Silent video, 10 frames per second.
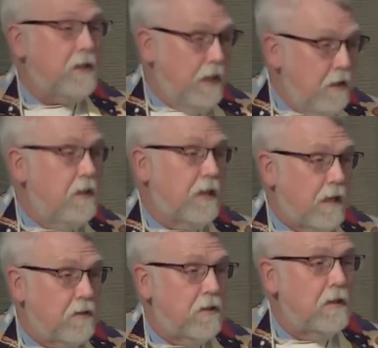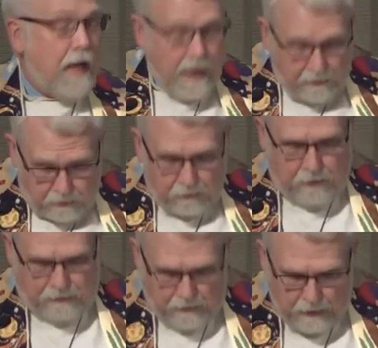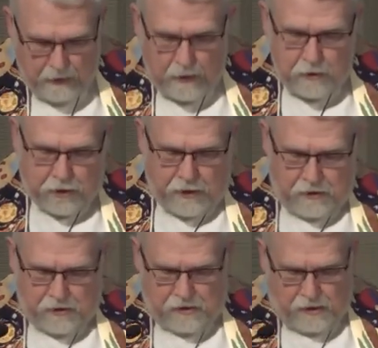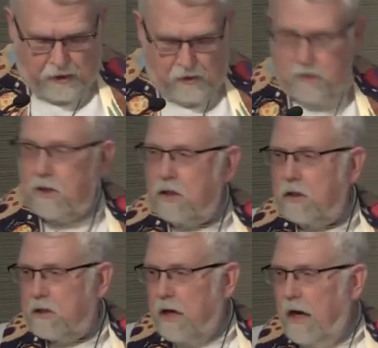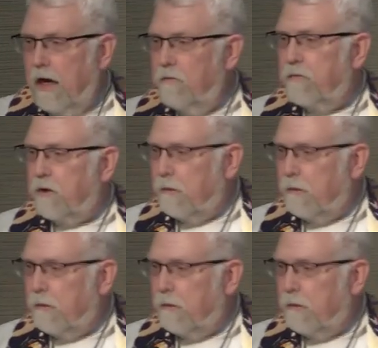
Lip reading: in the desert at the river, Jesus knows that the time for